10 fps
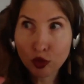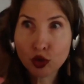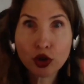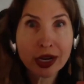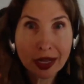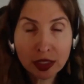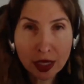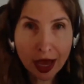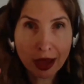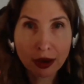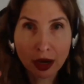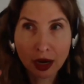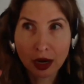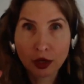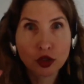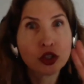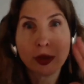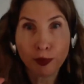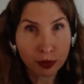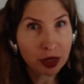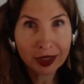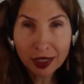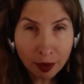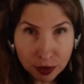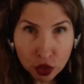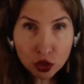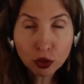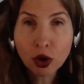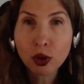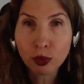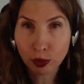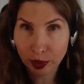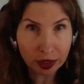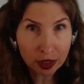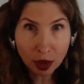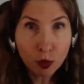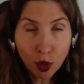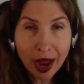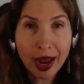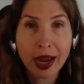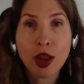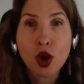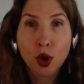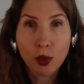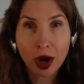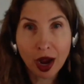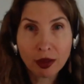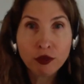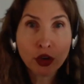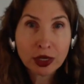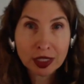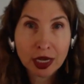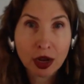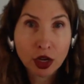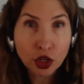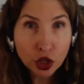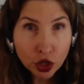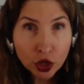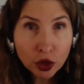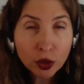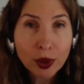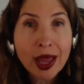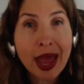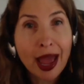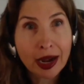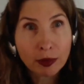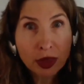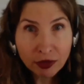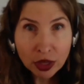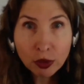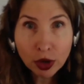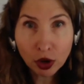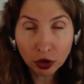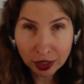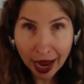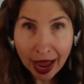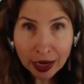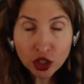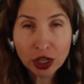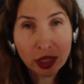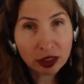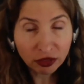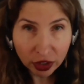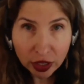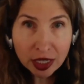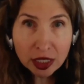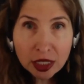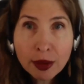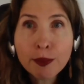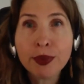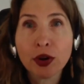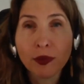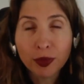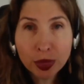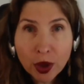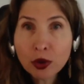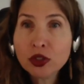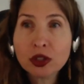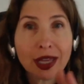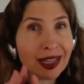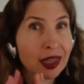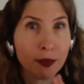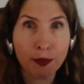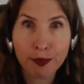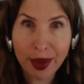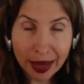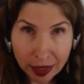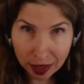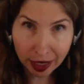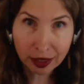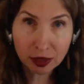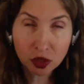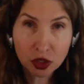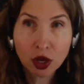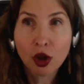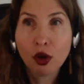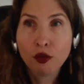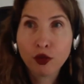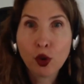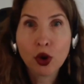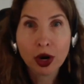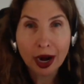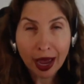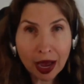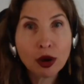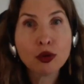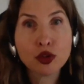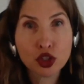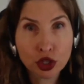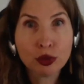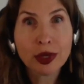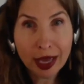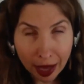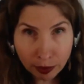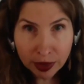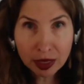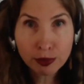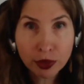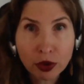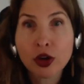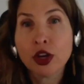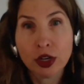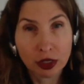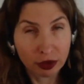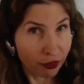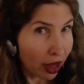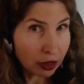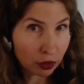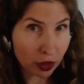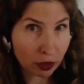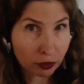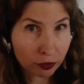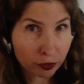creates that stops the scroll in some way, where I'm focusing on you and I'm giving you a call to action that's very simple. Those are like the basics for how to get people to follow you.